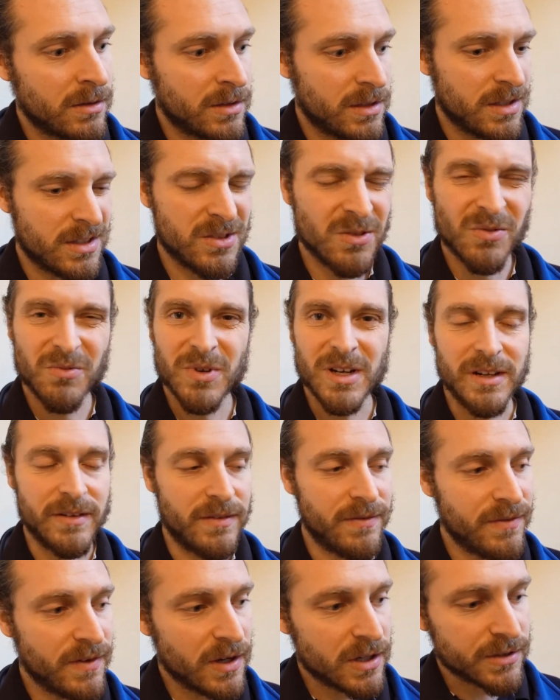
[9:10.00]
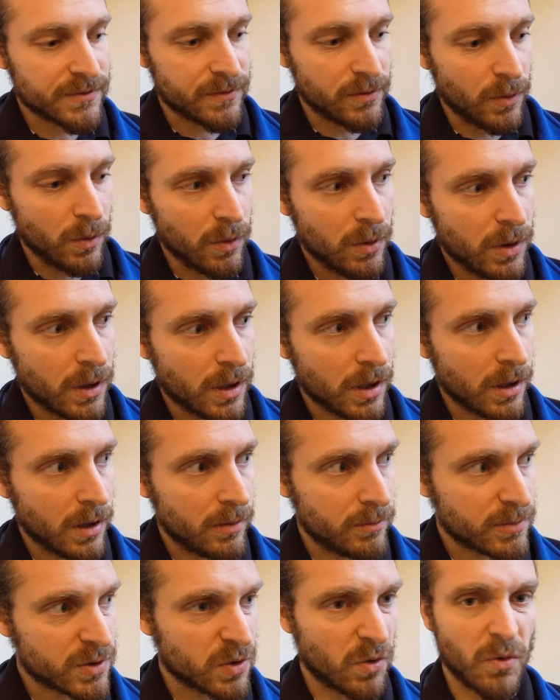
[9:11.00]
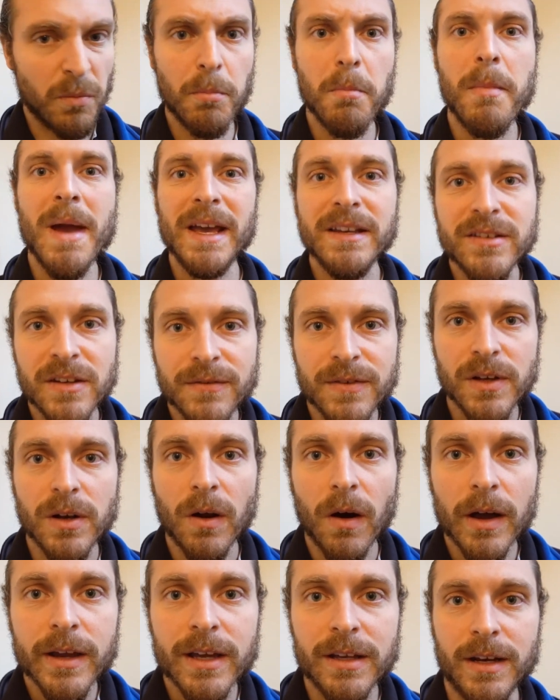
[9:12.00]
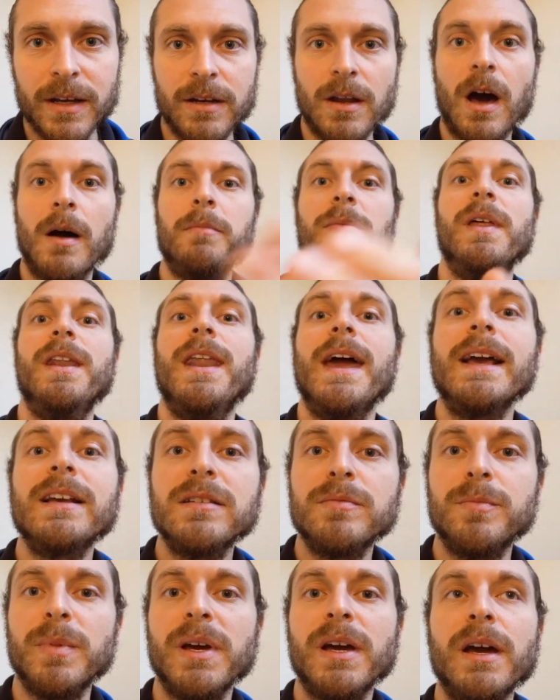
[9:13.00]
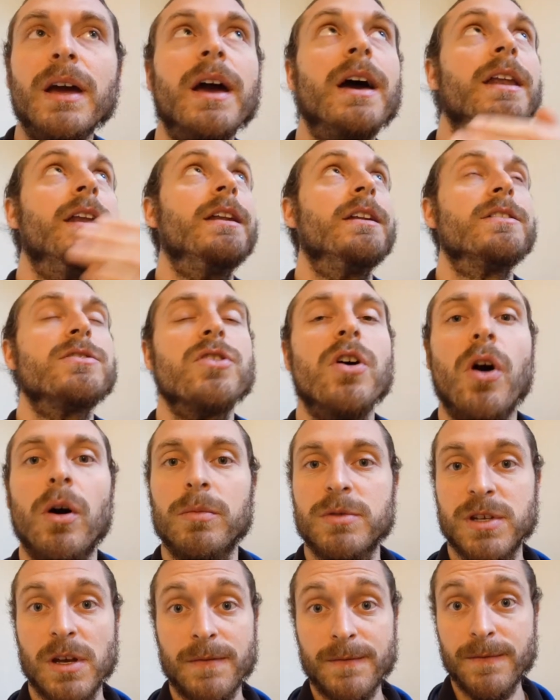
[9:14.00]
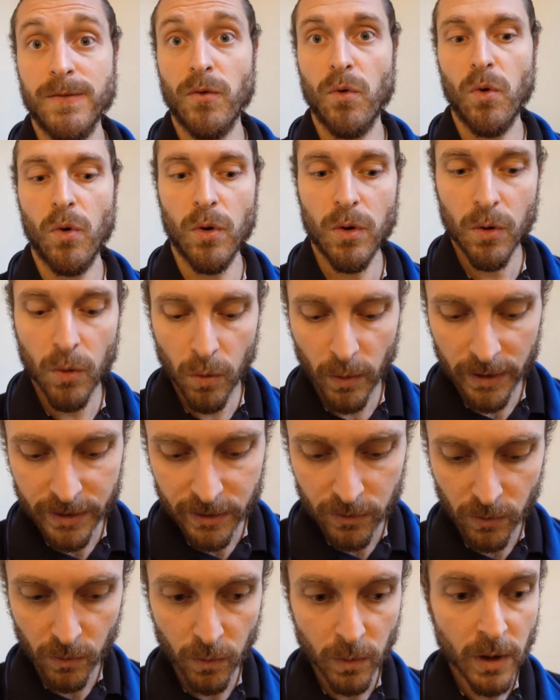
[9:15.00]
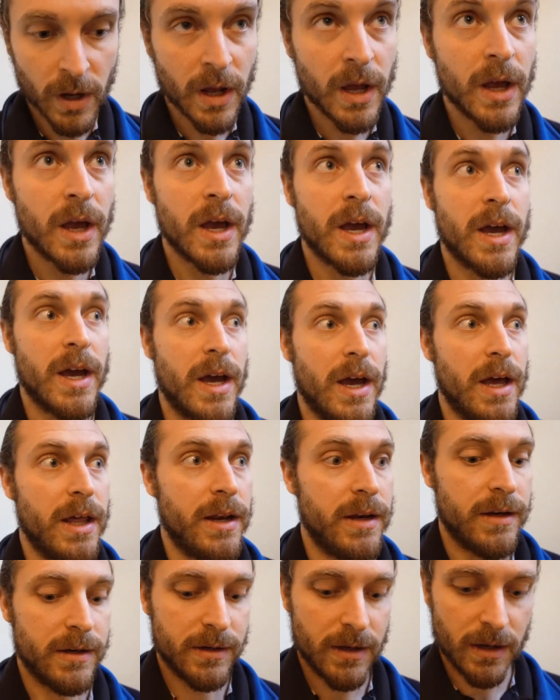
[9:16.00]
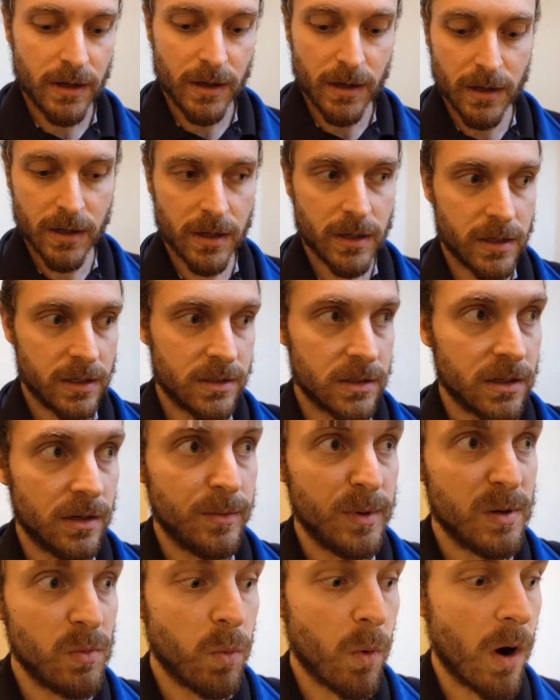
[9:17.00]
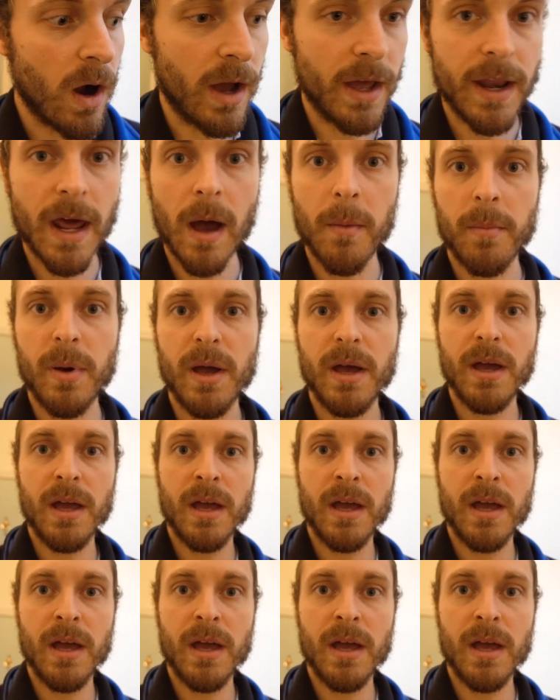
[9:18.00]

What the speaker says: it's not really the first floor, sort of mezz if you like, and then up the next bit, and then the top, so four all in all. And it's gonna be wired up